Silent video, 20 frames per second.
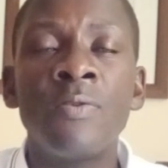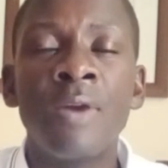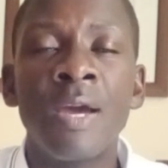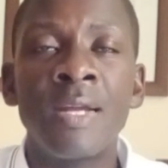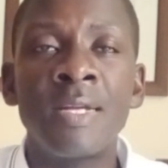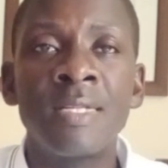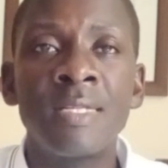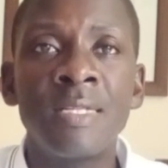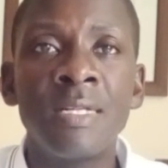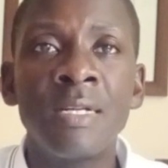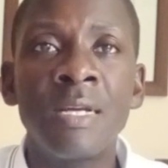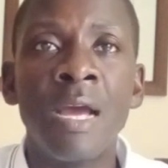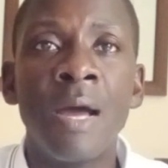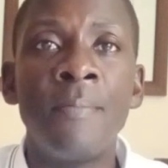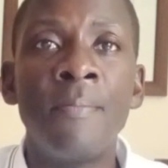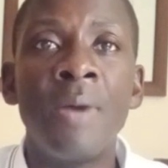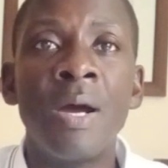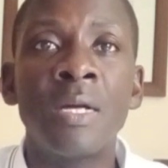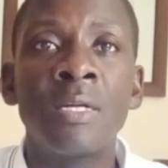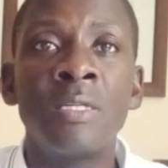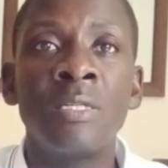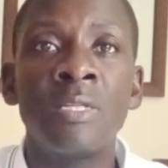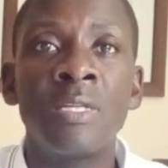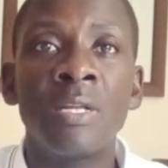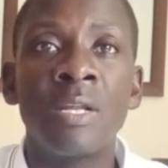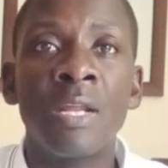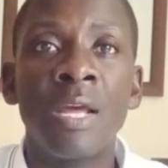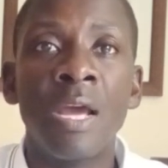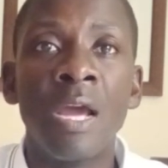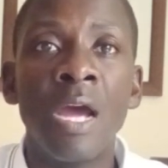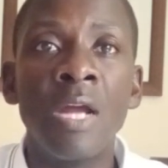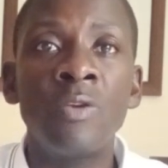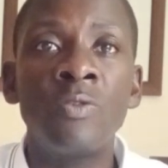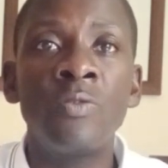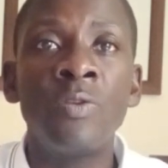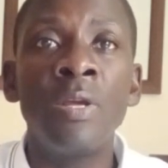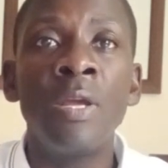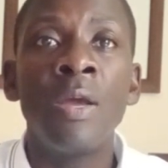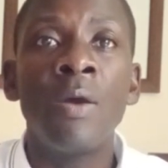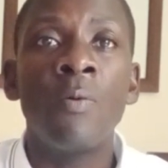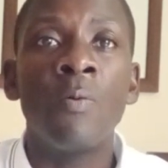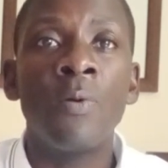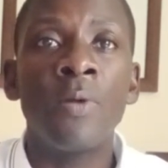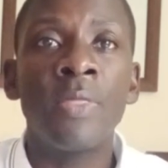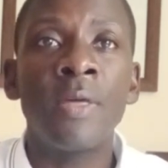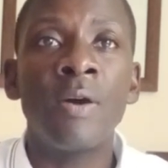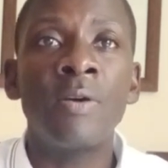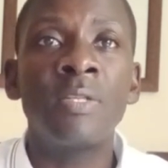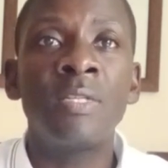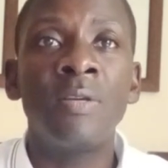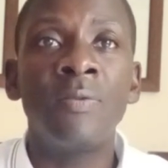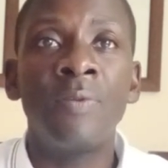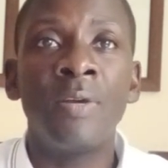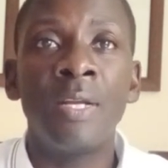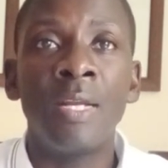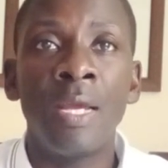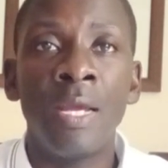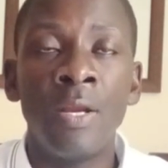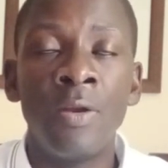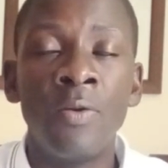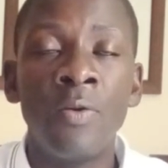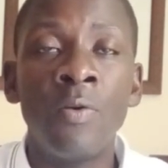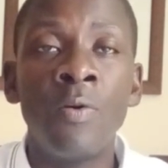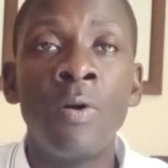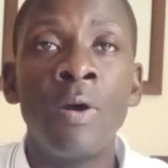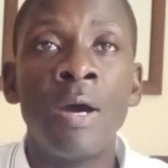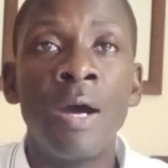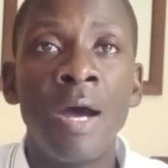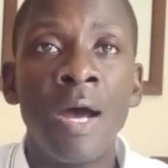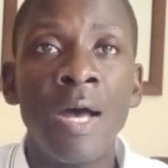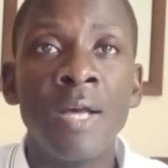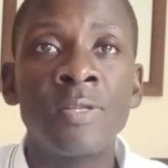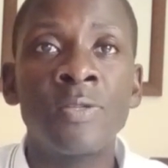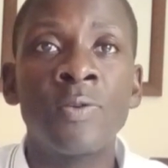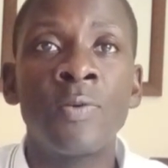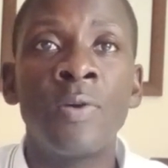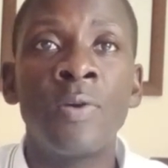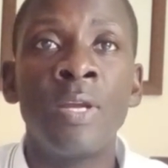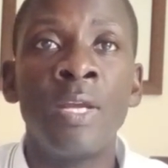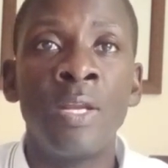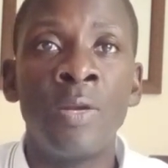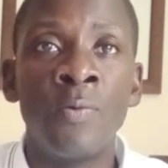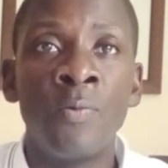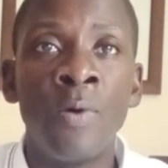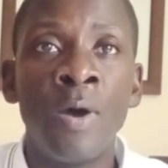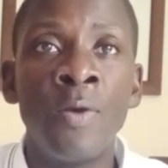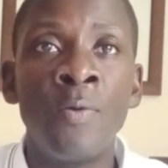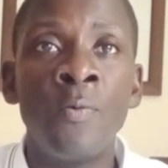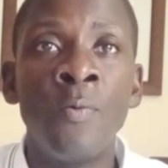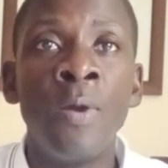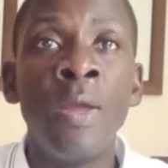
You can still come back into the country without even a no hassle in one